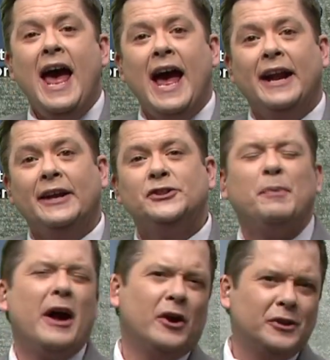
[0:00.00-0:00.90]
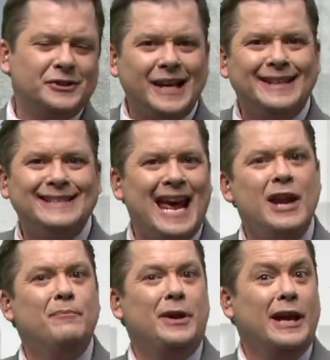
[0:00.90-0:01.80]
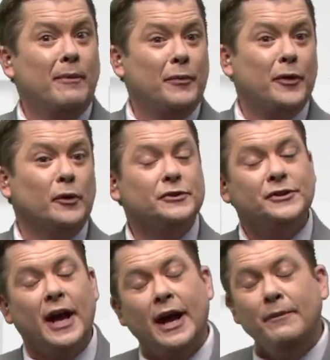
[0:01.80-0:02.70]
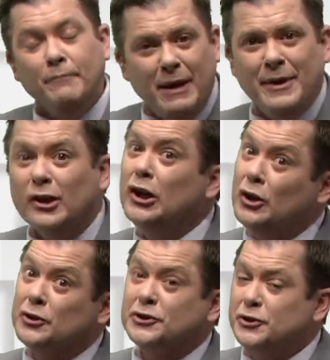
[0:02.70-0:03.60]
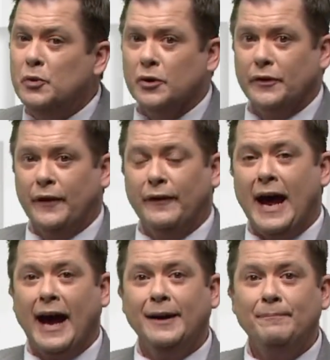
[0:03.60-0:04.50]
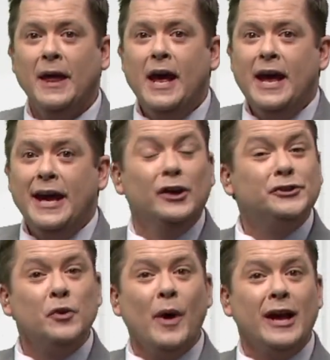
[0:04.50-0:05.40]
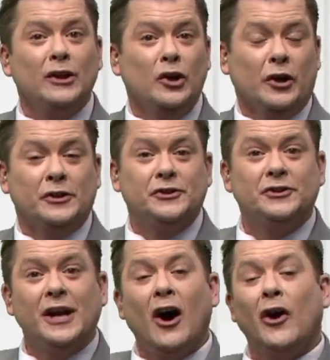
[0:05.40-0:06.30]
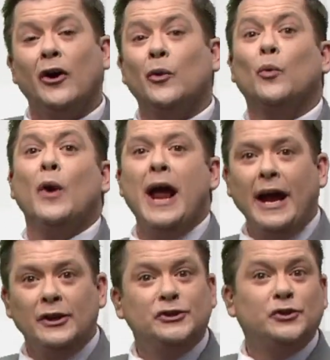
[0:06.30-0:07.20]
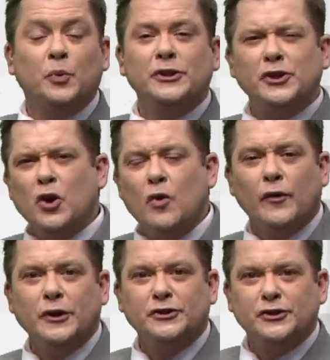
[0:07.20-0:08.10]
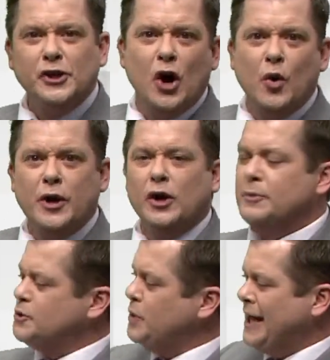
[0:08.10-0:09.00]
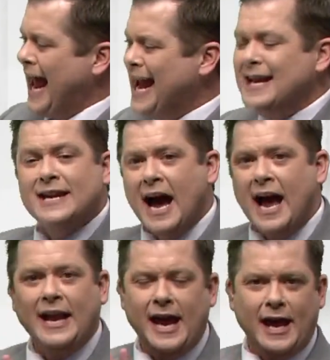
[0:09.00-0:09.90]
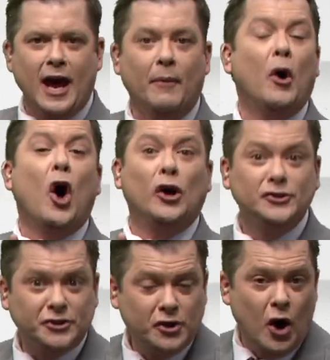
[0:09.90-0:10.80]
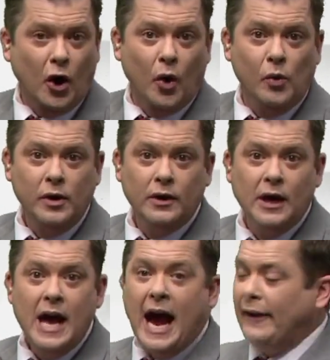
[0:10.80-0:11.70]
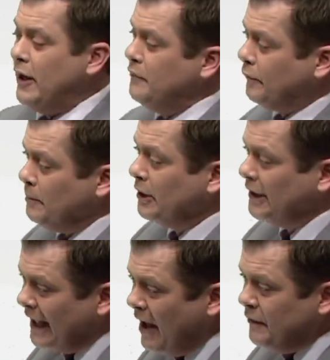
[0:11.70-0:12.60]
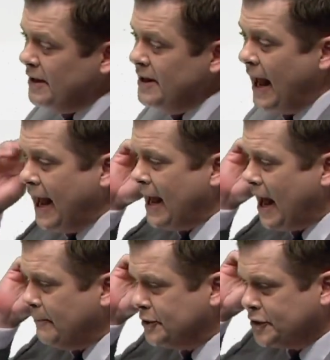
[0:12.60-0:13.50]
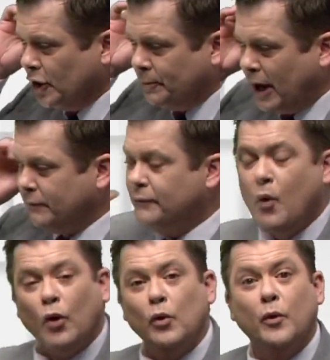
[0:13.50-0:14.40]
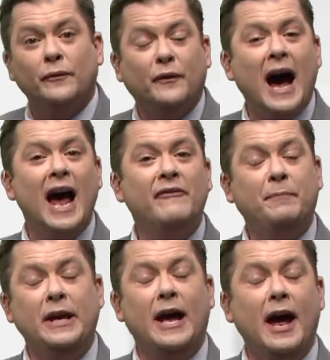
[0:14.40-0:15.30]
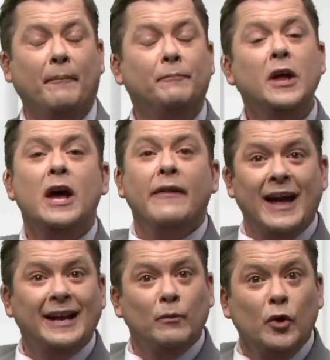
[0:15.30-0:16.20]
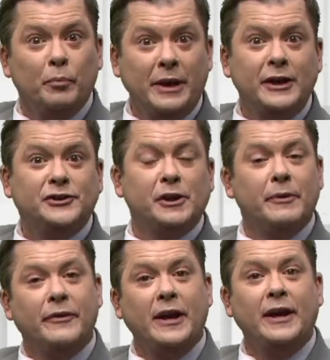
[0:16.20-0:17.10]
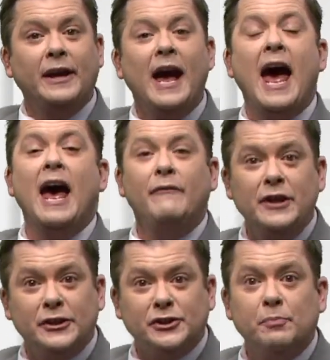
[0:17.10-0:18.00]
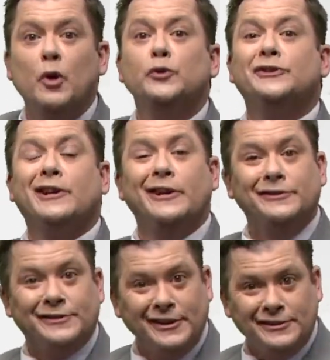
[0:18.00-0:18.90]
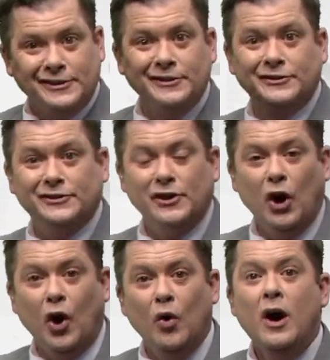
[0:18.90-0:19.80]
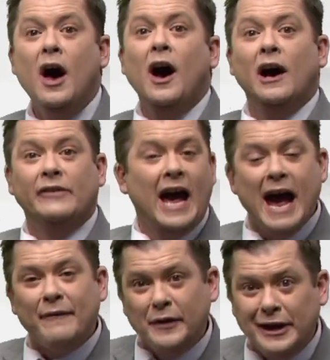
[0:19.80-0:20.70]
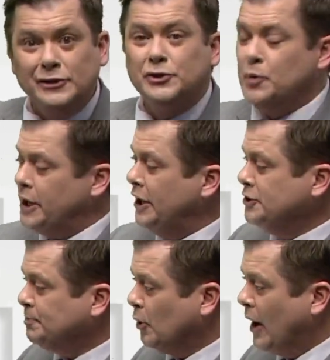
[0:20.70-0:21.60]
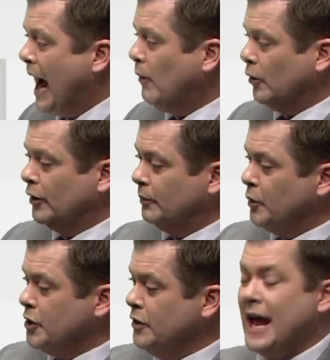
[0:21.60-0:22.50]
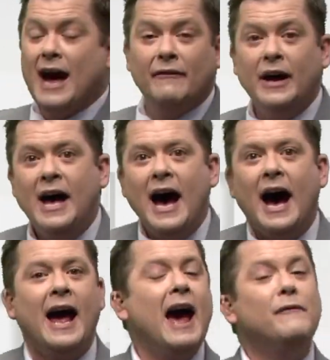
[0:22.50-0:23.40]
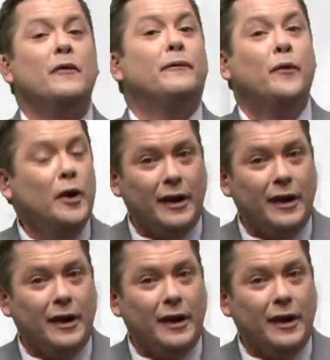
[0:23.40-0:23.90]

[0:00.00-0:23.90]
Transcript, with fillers: and expires at 10 p.m. Thursday, maybe a little sooner than that. Here's the way it looks our rain switching over to snow here between 8 and 9 a.m., all snow. And then from 11 a.m. until about 4 or 5 p.m., that will be some of the heaviest, most consistent snow of a half an inch to an inch per hour. And we could have a half a foot